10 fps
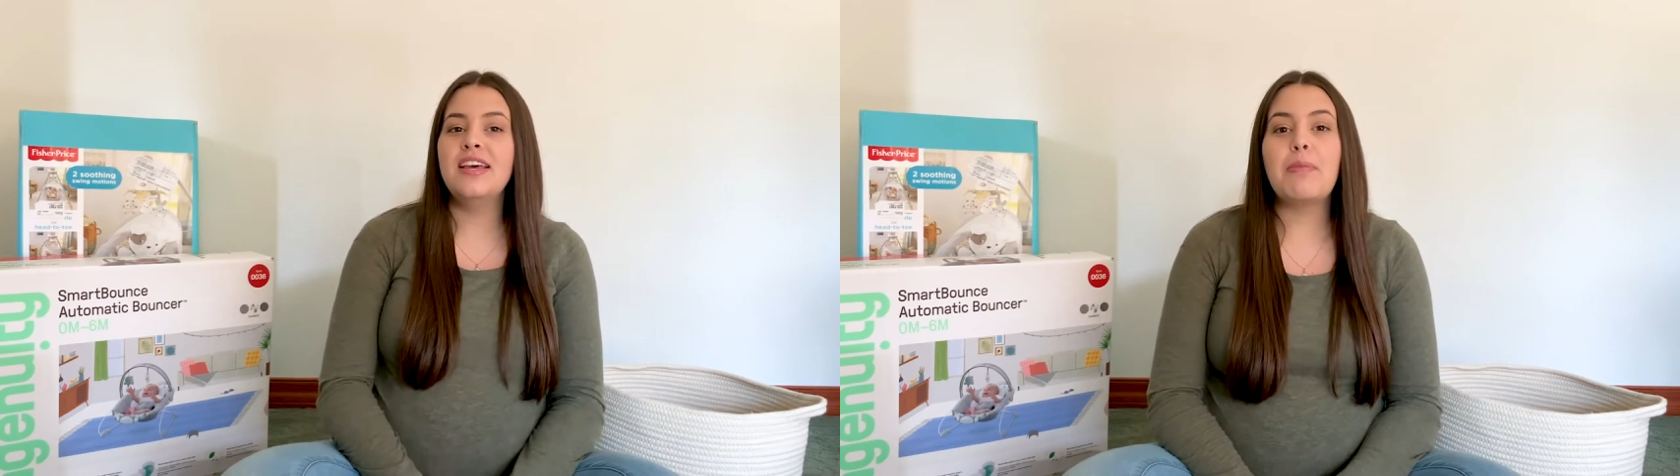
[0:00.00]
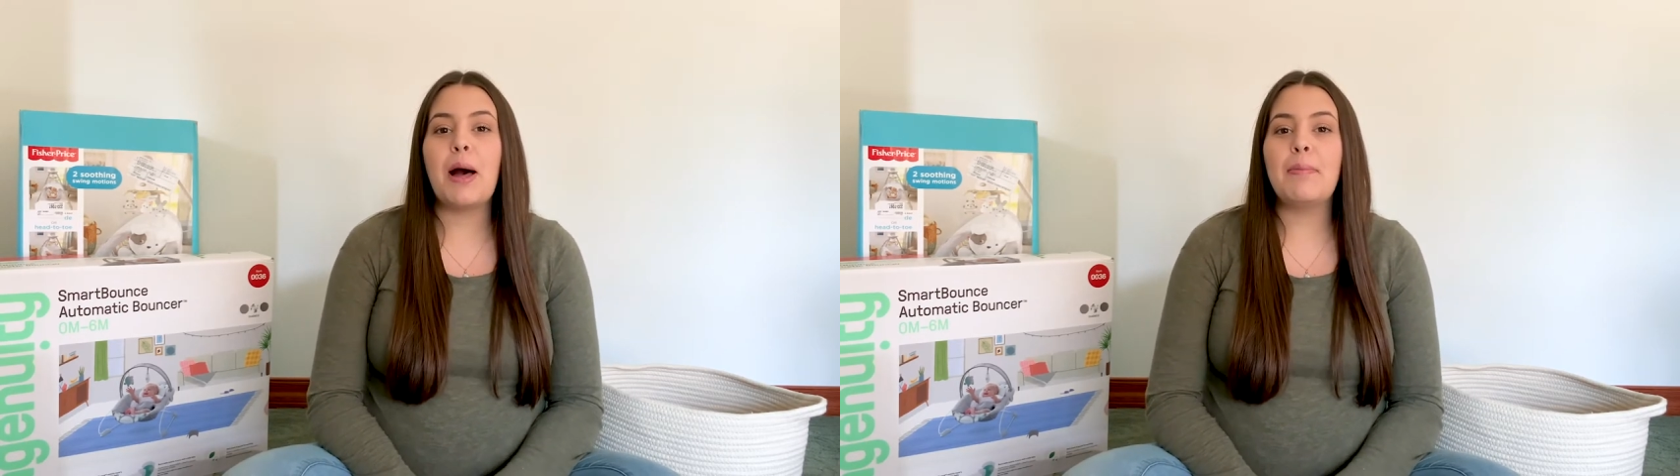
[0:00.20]

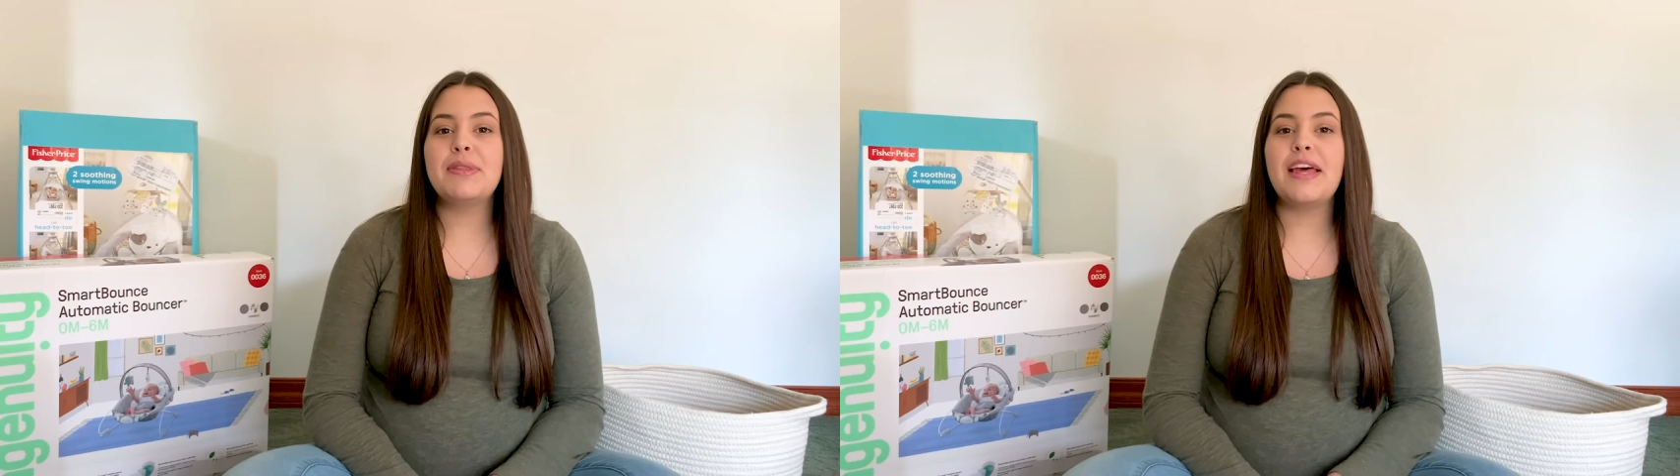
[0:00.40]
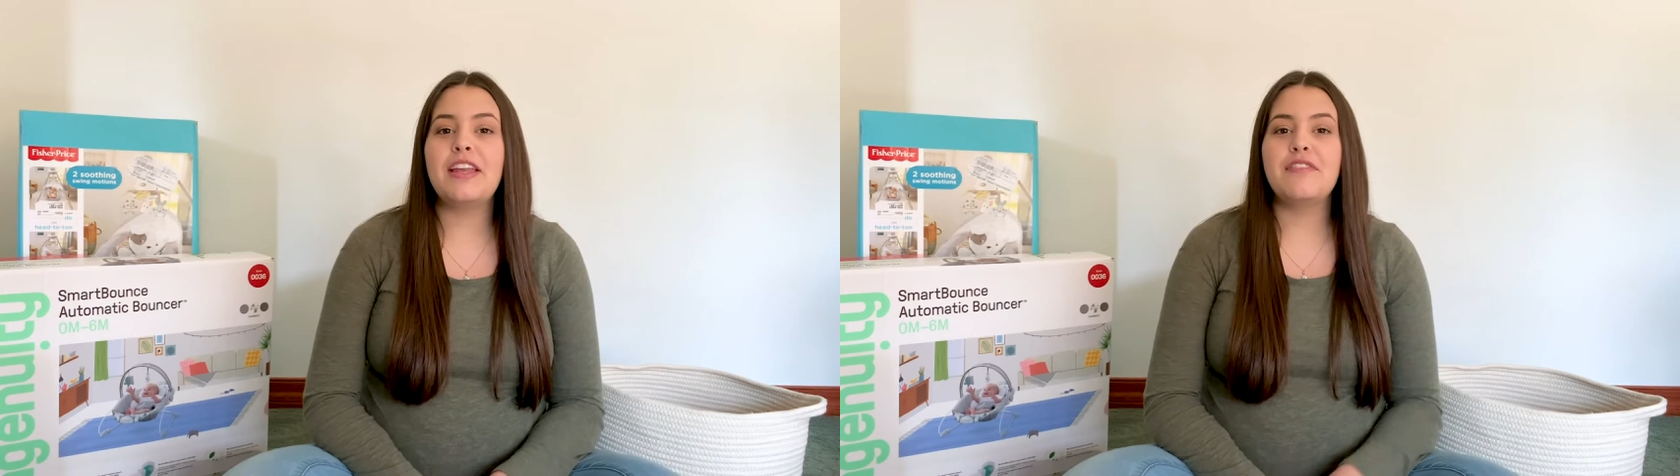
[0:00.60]
But I'll
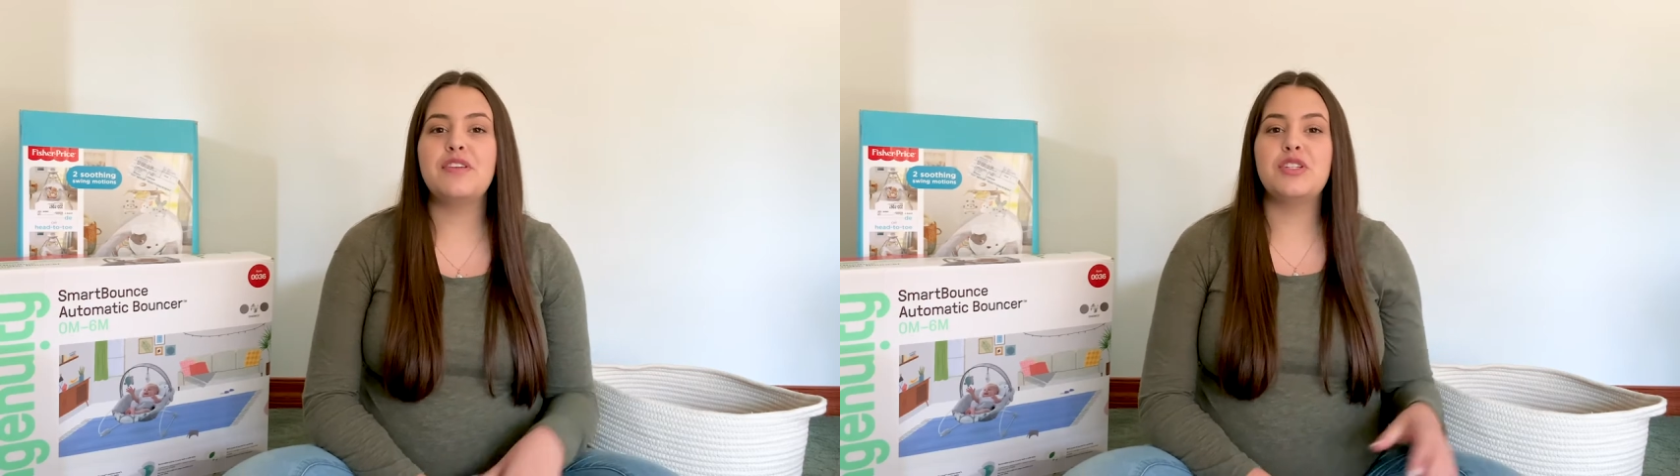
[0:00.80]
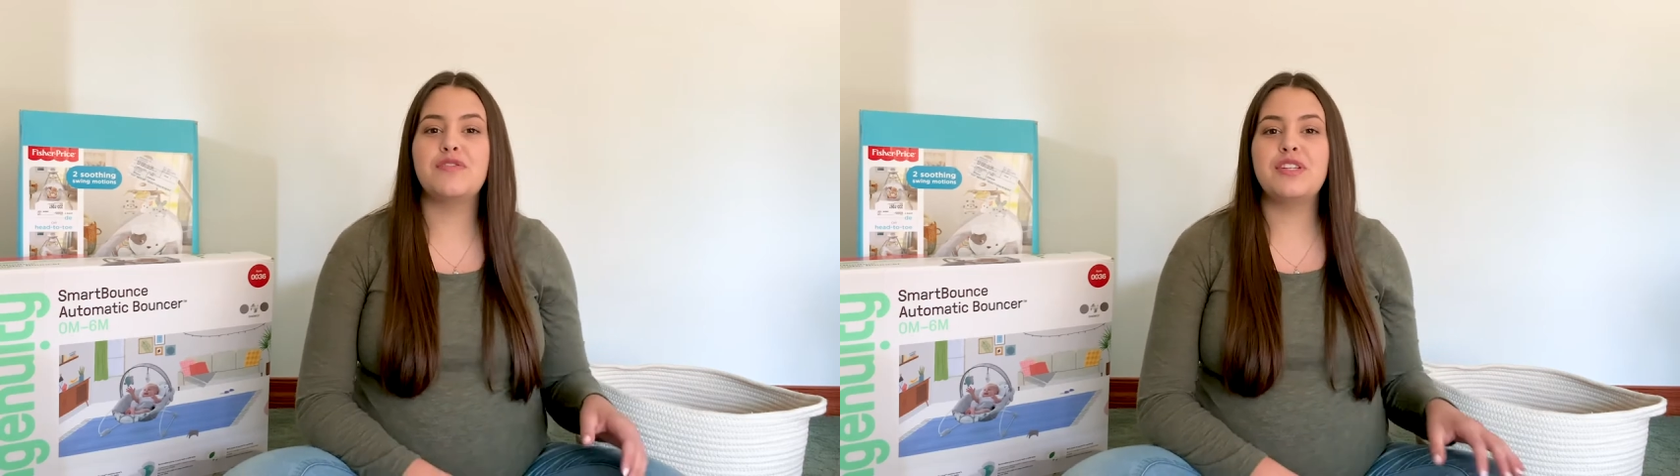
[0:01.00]
put that in a
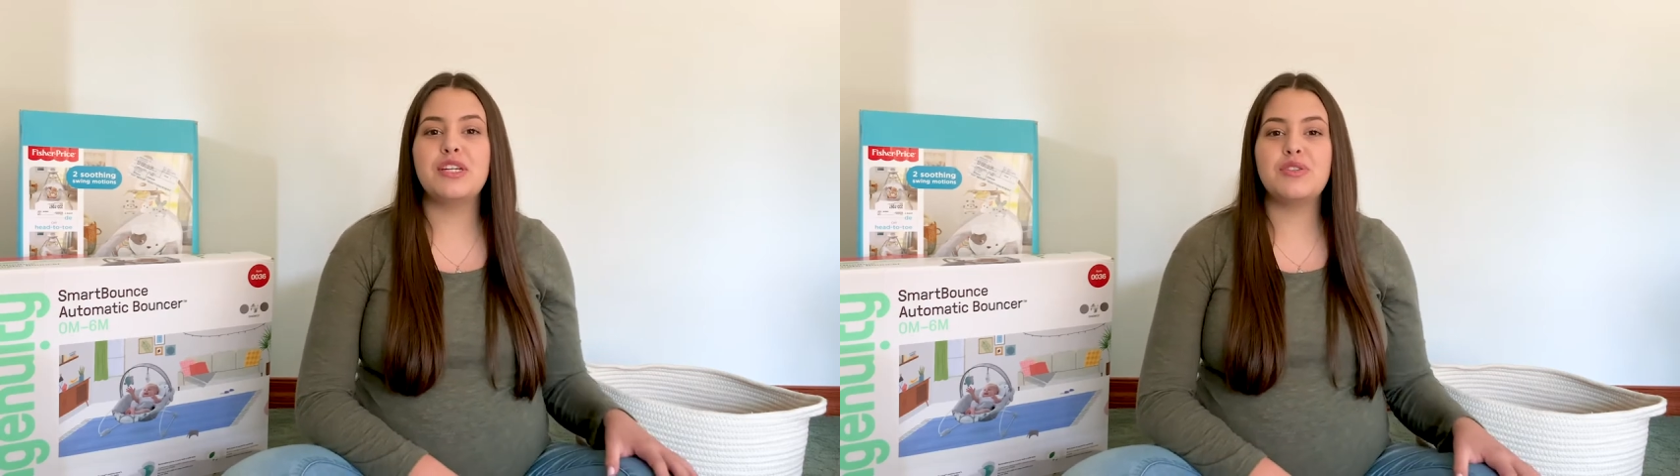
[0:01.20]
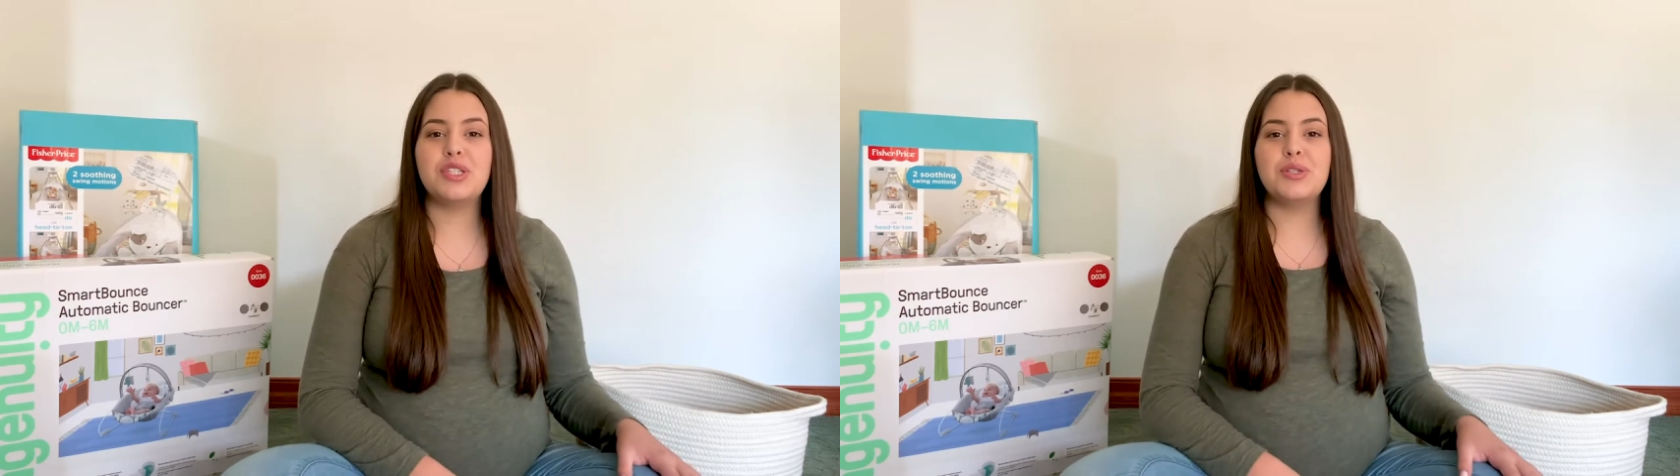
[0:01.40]
future
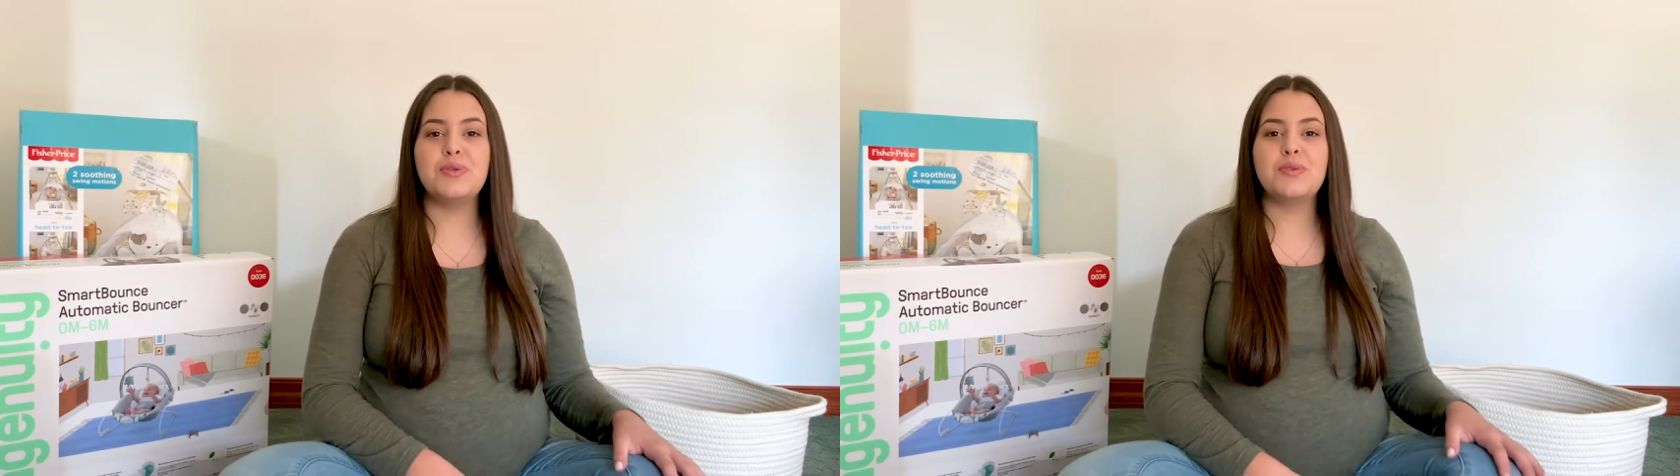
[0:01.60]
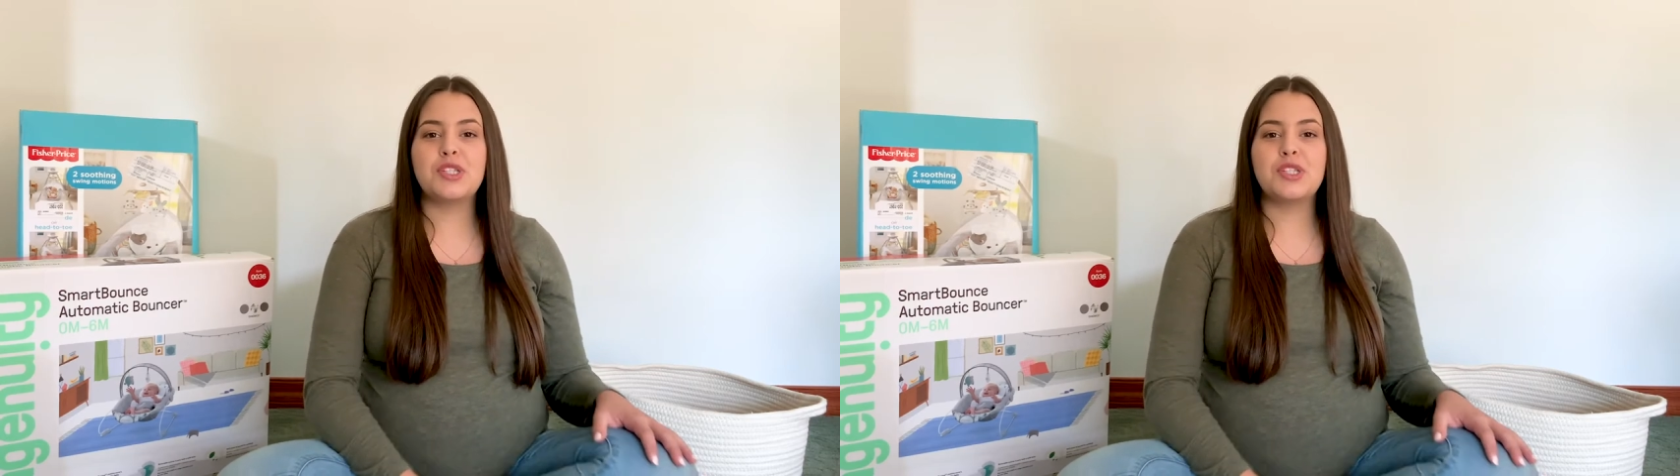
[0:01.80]
video too,